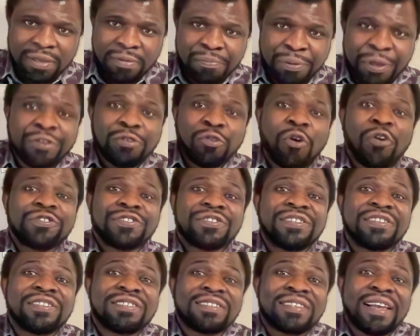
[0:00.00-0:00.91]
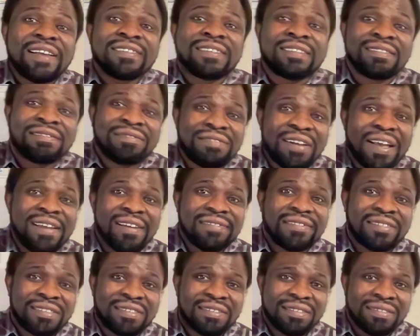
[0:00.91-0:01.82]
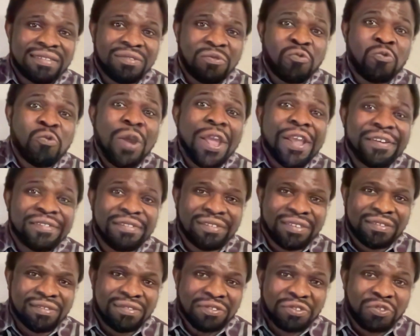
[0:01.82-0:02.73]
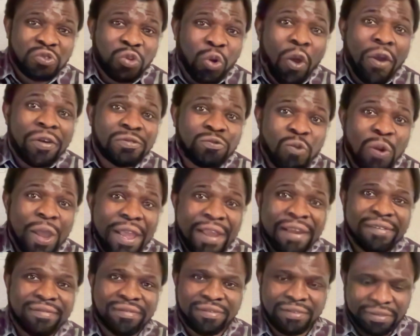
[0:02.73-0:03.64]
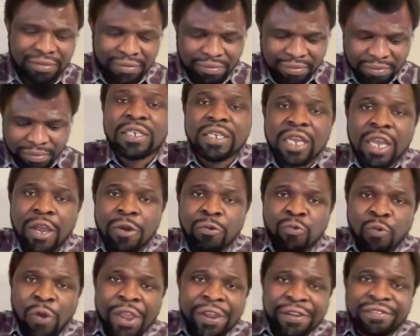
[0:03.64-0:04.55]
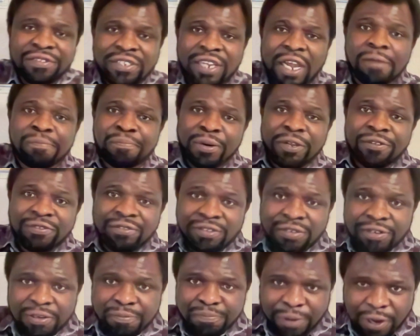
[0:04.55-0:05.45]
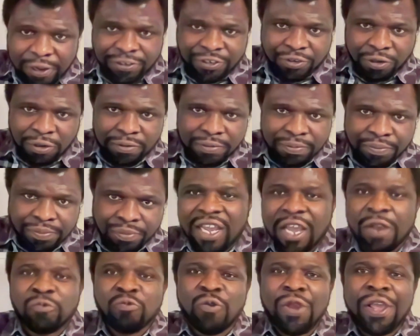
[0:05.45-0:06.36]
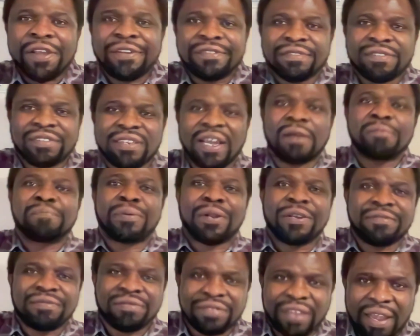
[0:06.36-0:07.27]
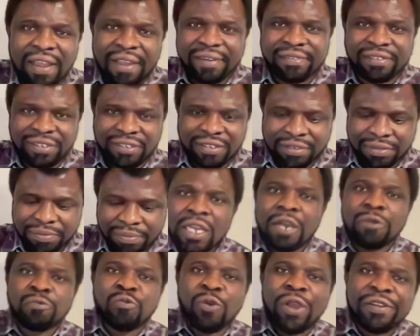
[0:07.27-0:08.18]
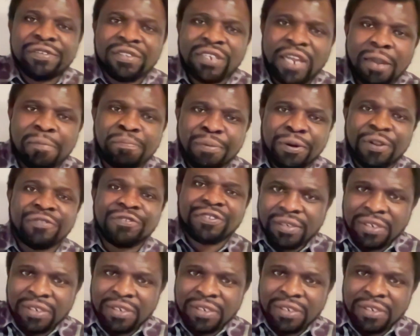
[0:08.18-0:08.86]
Because it's a great wind, strong wind, a wind that brings tribulation, a wind that brings death, a wind that brings